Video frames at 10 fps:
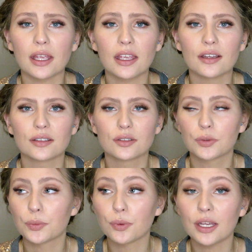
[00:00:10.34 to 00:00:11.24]
like
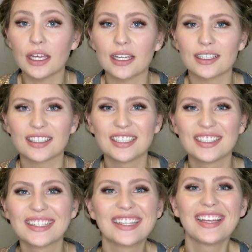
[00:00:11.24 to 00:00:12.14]
quick.
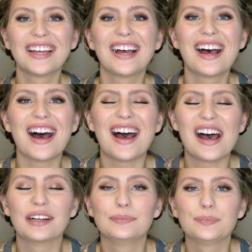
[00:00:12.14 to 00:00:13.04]

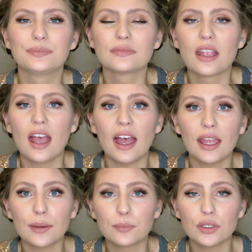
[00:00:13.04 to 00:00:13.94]
I
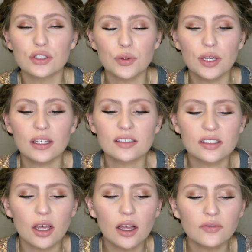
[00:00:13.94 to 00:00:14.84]
am doing a
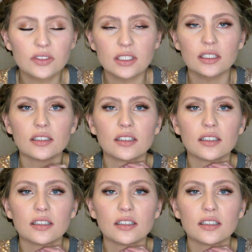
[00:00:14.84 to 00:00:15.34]
soft